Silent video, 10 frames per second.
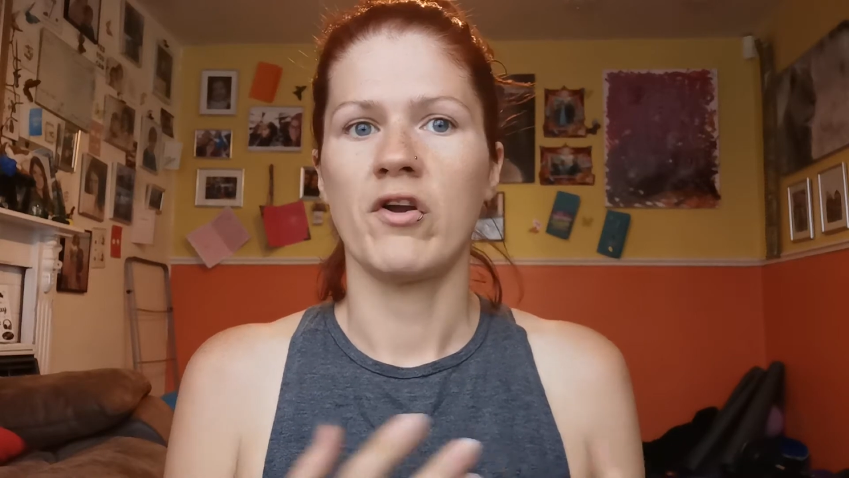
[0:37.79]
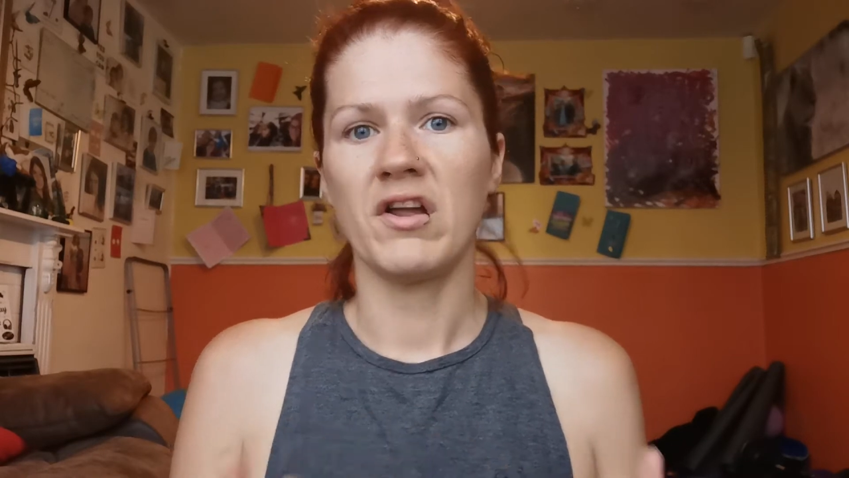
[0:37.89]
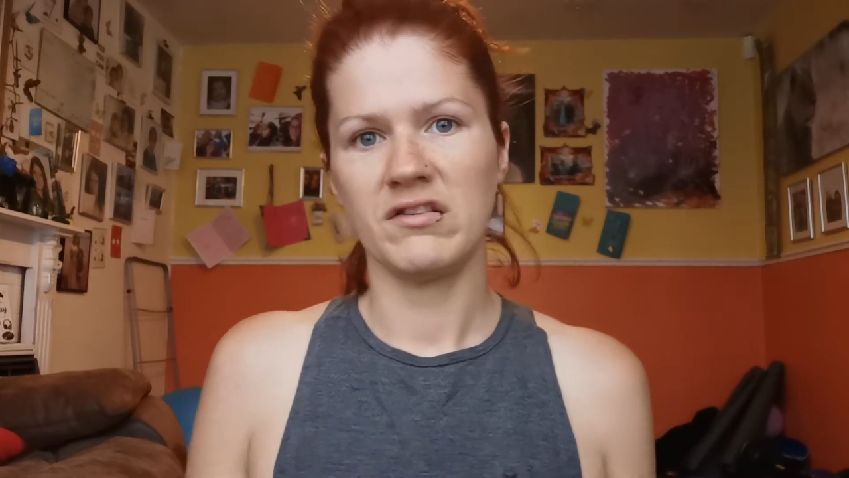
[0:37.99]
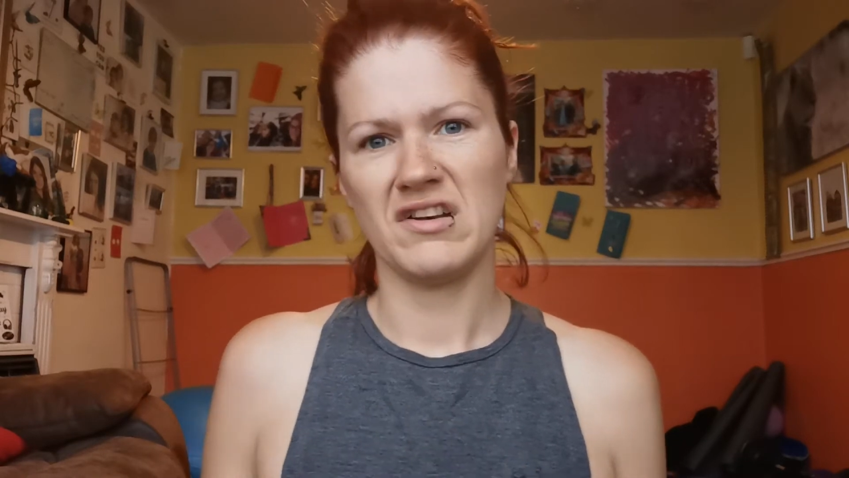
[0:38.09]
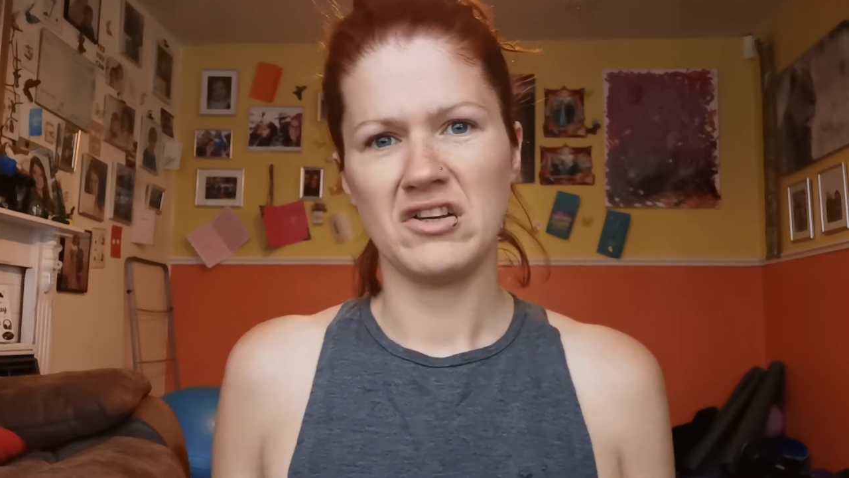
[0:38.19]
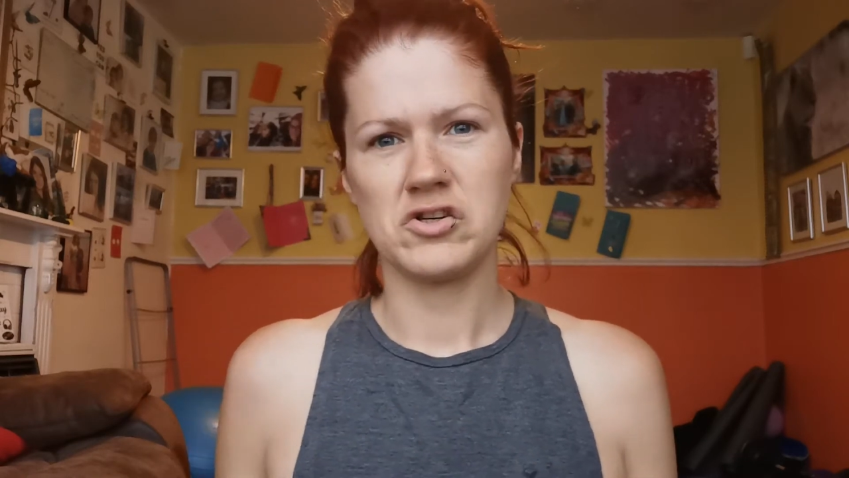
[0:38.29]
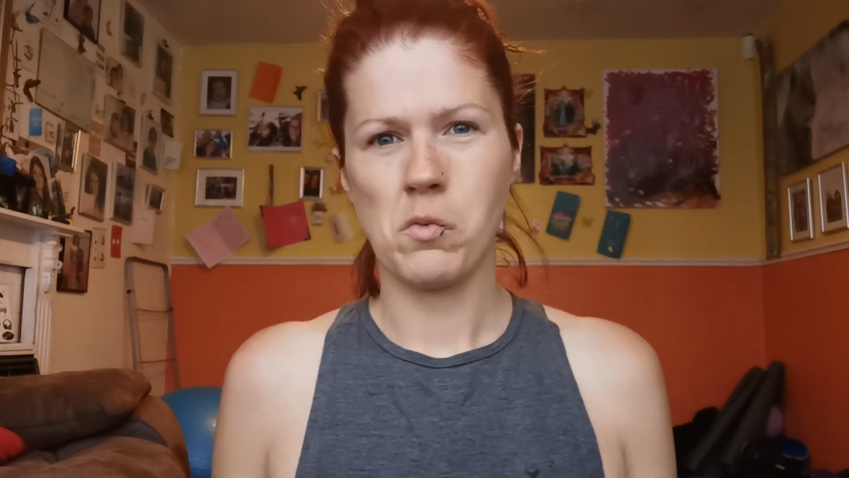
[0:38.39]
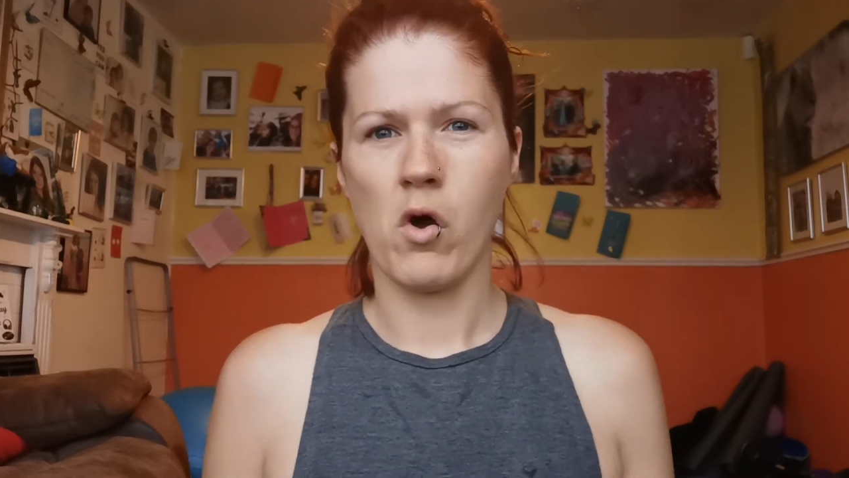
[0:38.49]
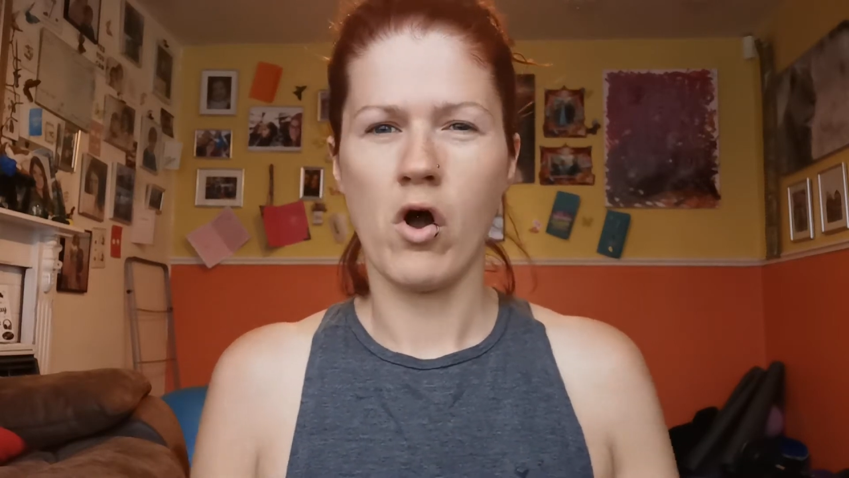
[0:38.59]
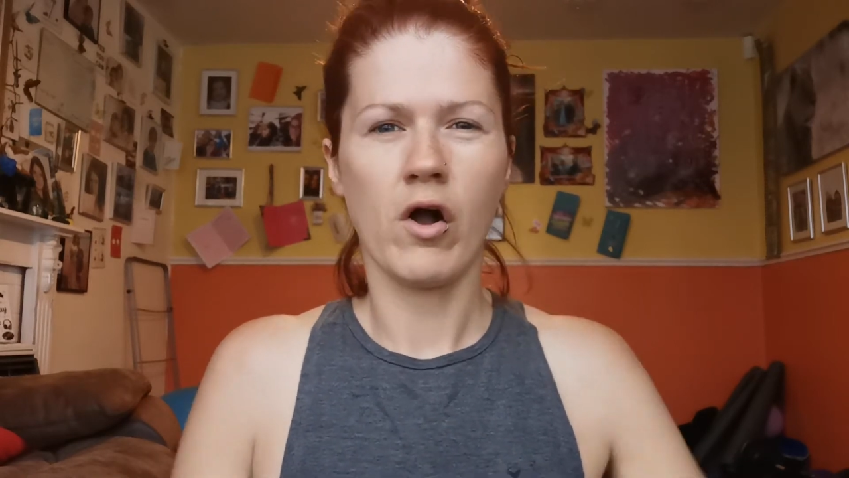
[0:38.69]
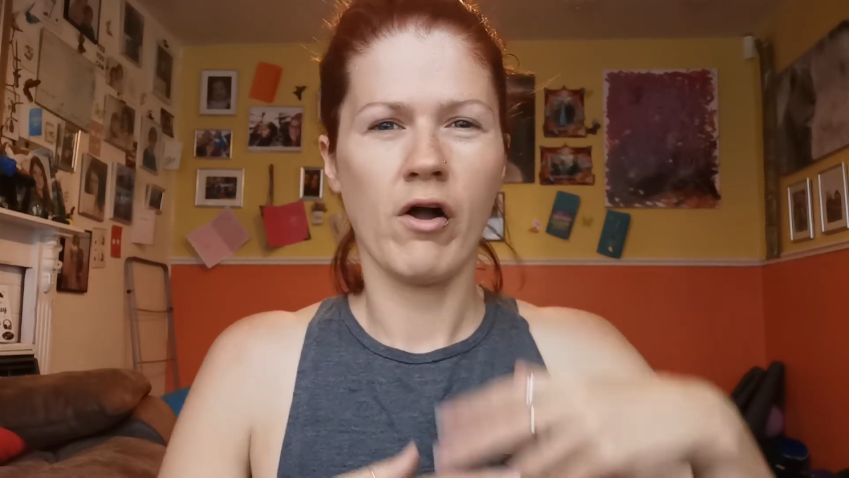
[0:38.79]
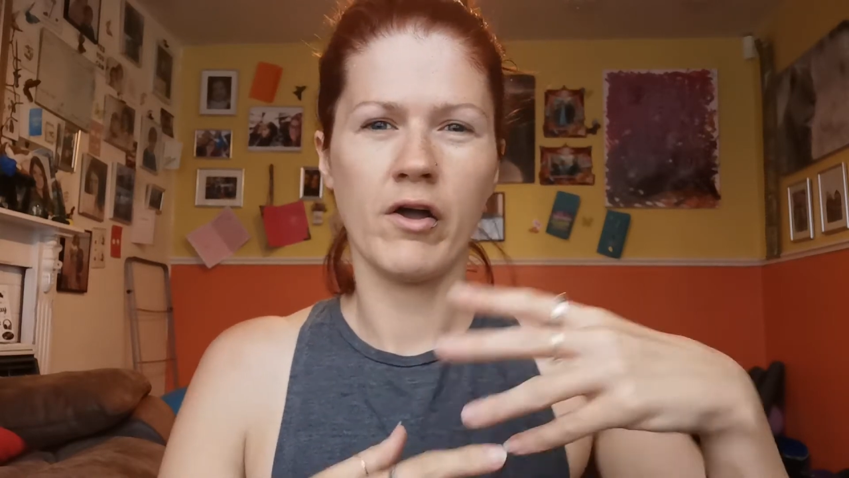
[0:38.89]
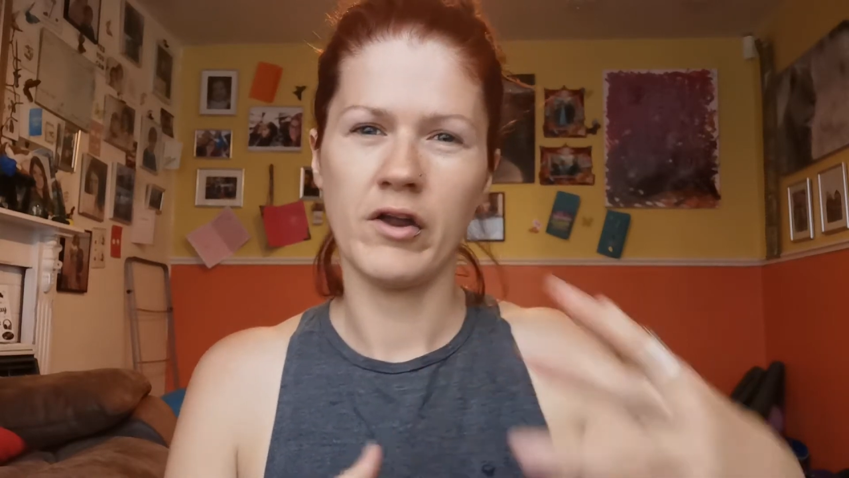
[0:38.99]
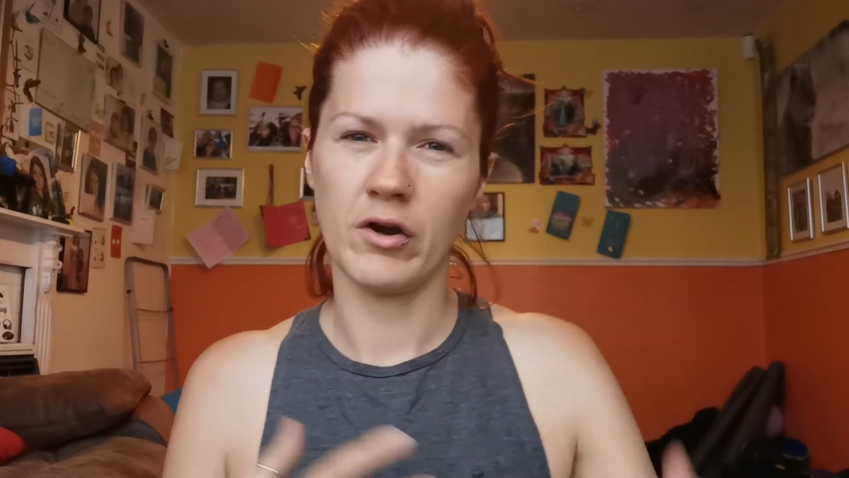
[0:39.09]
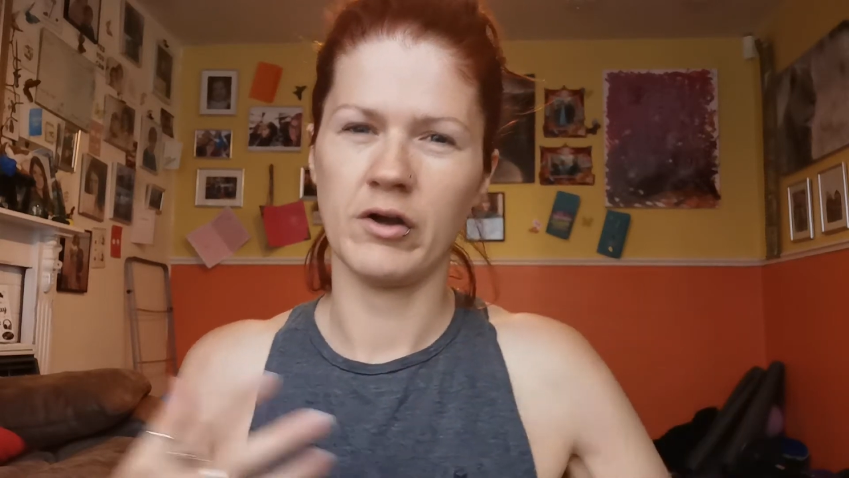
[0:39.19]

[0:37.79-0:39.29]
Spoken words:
a nice nature walk,